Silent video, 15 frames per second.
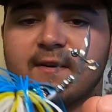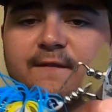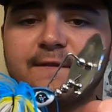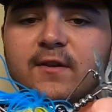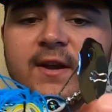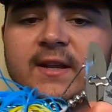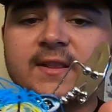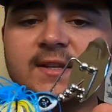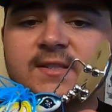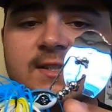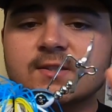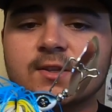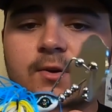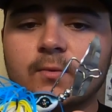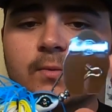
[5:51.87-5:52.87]
I feel like this
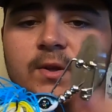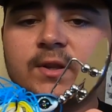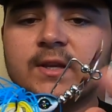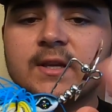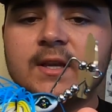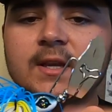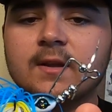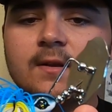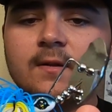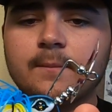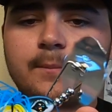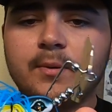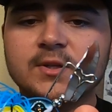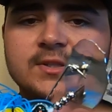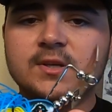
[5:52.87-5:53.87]
is going to really
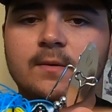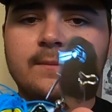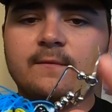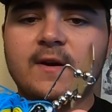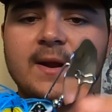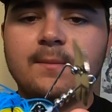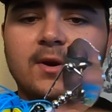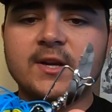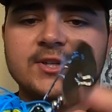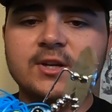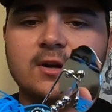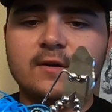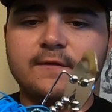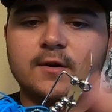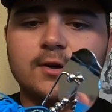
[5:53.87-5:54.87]
put some vibration
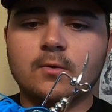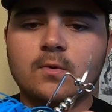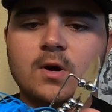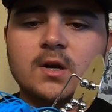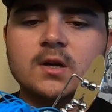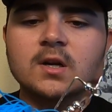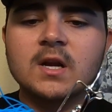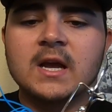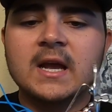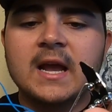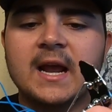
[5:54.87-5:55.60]
off underwater,